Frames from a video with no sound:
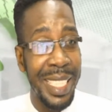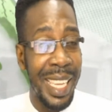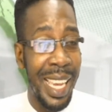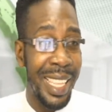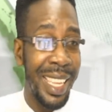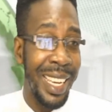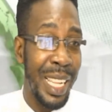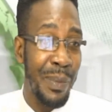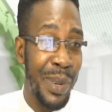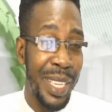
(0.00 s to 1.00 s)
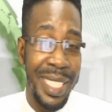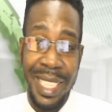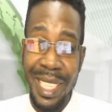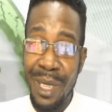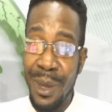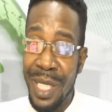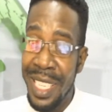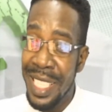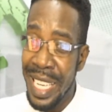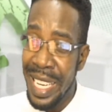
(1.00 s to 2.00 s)
The LA Clippers and the
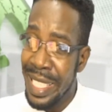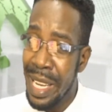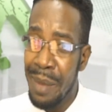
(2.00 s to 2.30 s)
Utah Jazz.